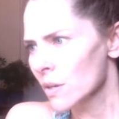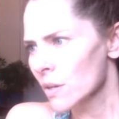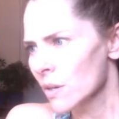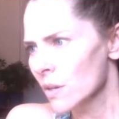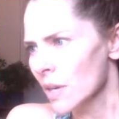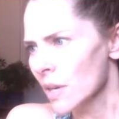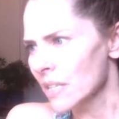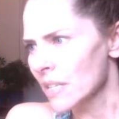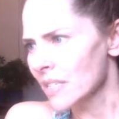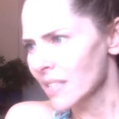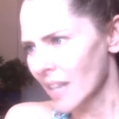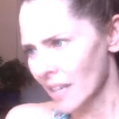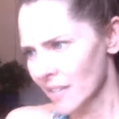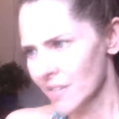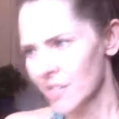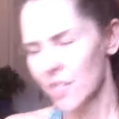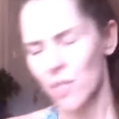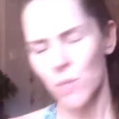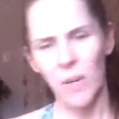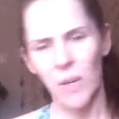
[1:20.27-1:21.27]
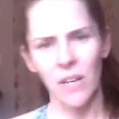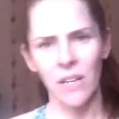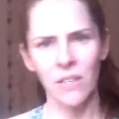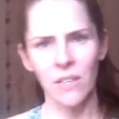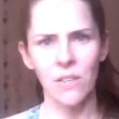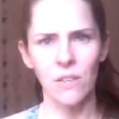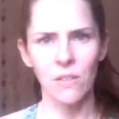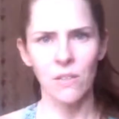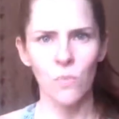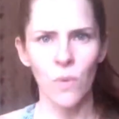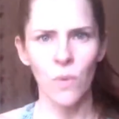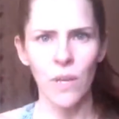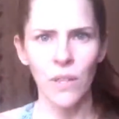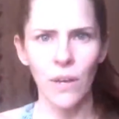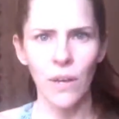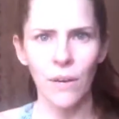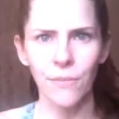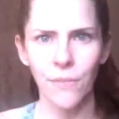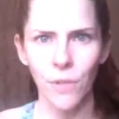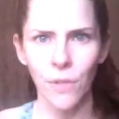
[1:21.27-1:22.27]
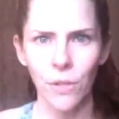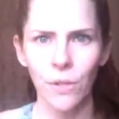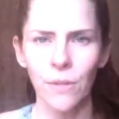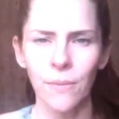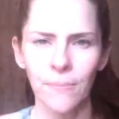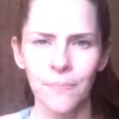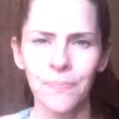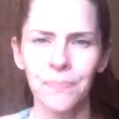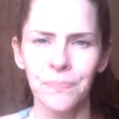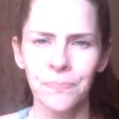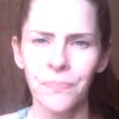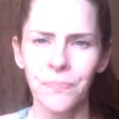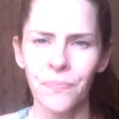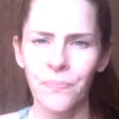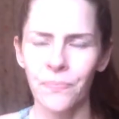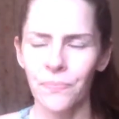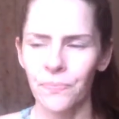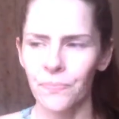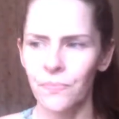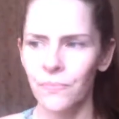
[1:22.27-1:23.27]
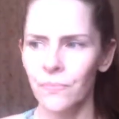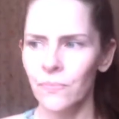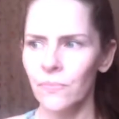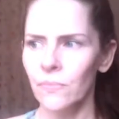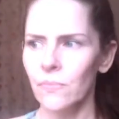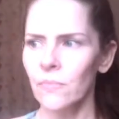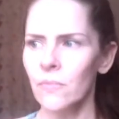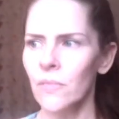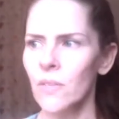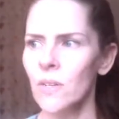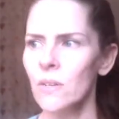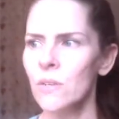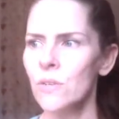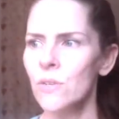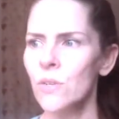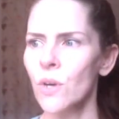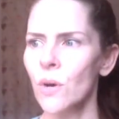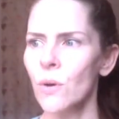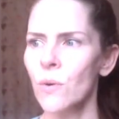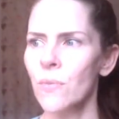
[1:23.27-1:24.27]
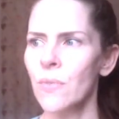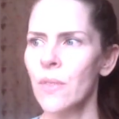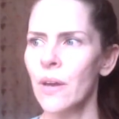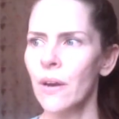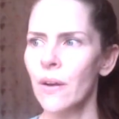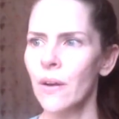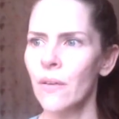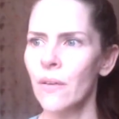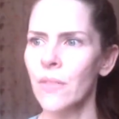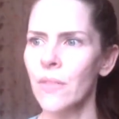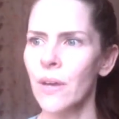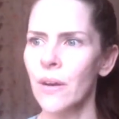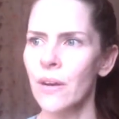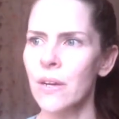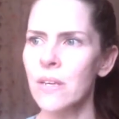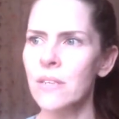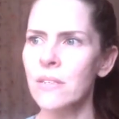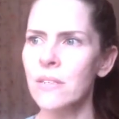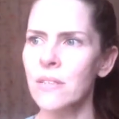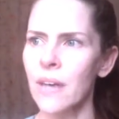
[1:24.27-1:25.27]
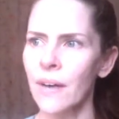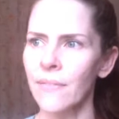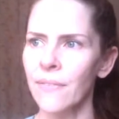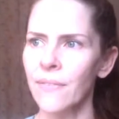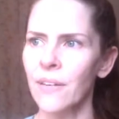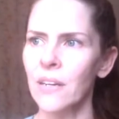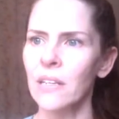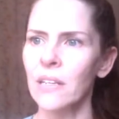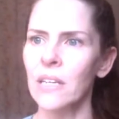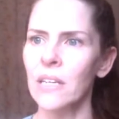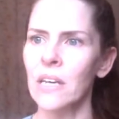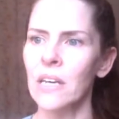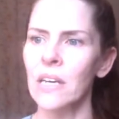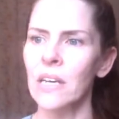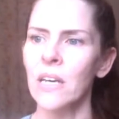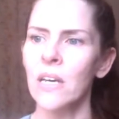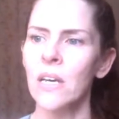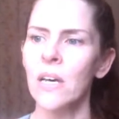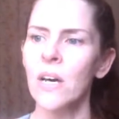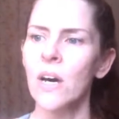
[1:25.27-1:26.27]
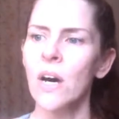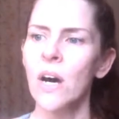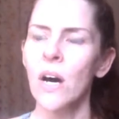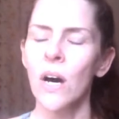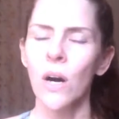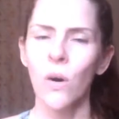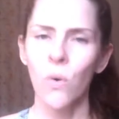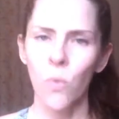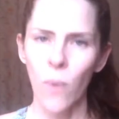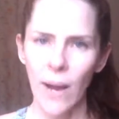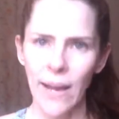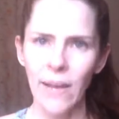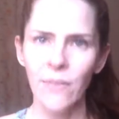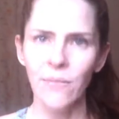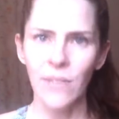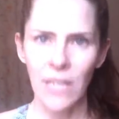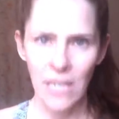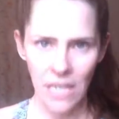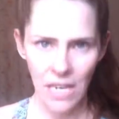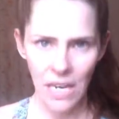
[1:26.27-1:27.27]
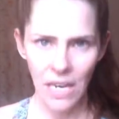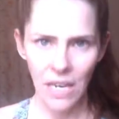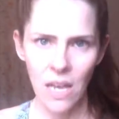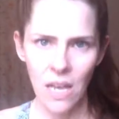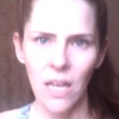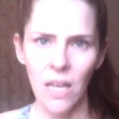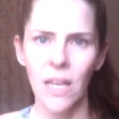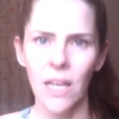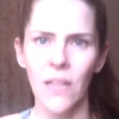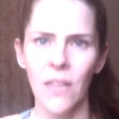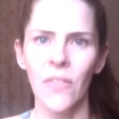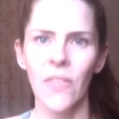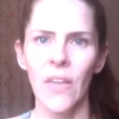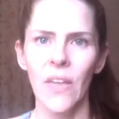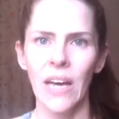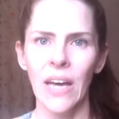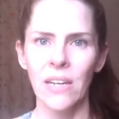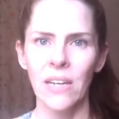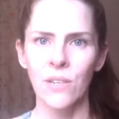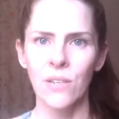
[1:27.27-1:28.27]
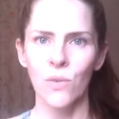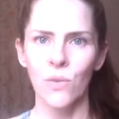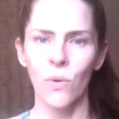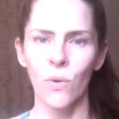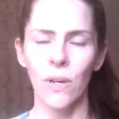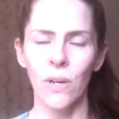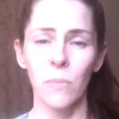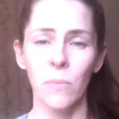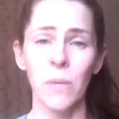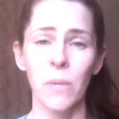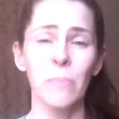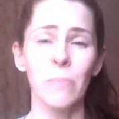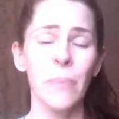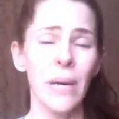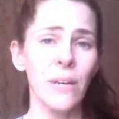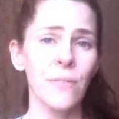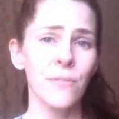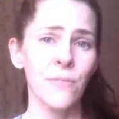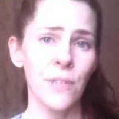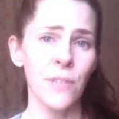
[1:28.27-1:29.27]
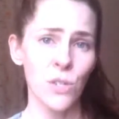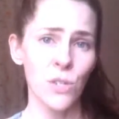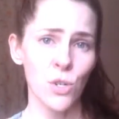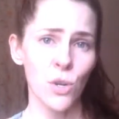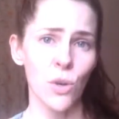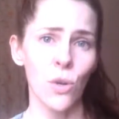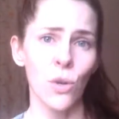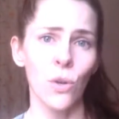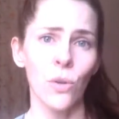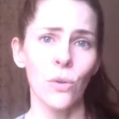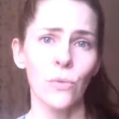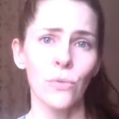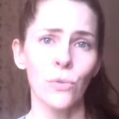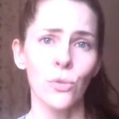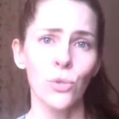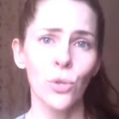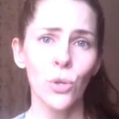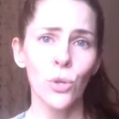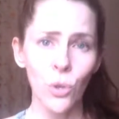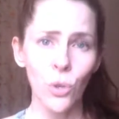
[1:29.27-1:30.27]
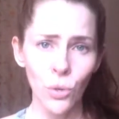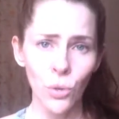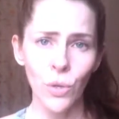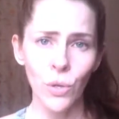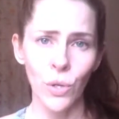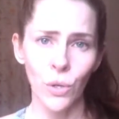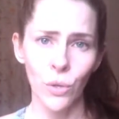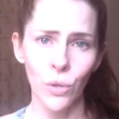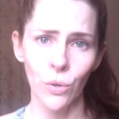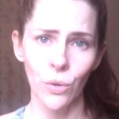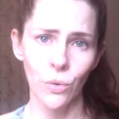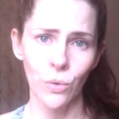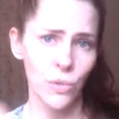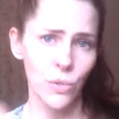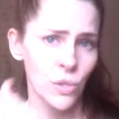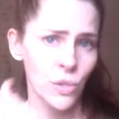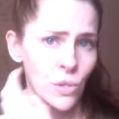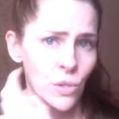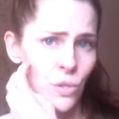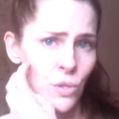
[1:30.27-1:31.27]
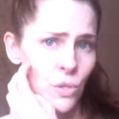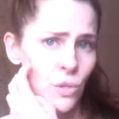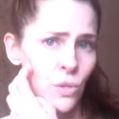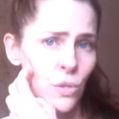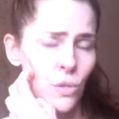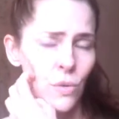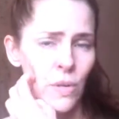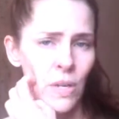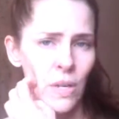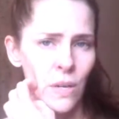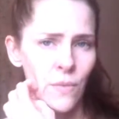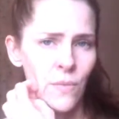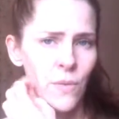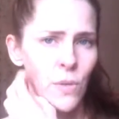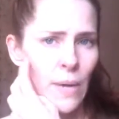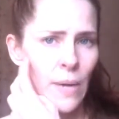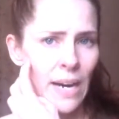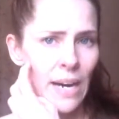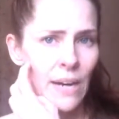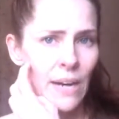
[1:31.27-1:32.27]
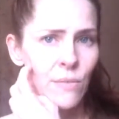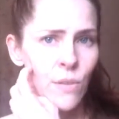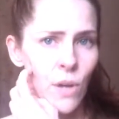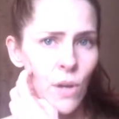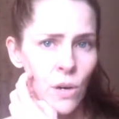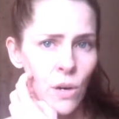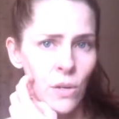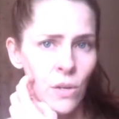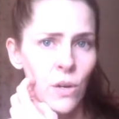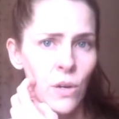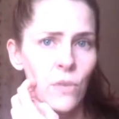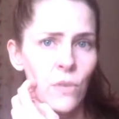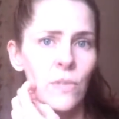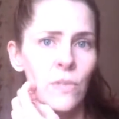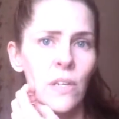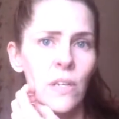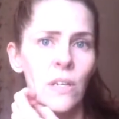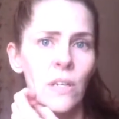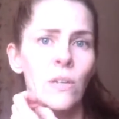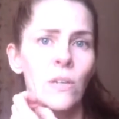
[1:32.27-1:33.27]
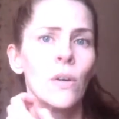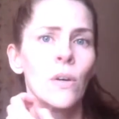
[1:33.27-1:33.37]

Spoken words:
intense experiences with our food. So there is definitely a way of eating that is going to be beneficial to you to do if you have long COVID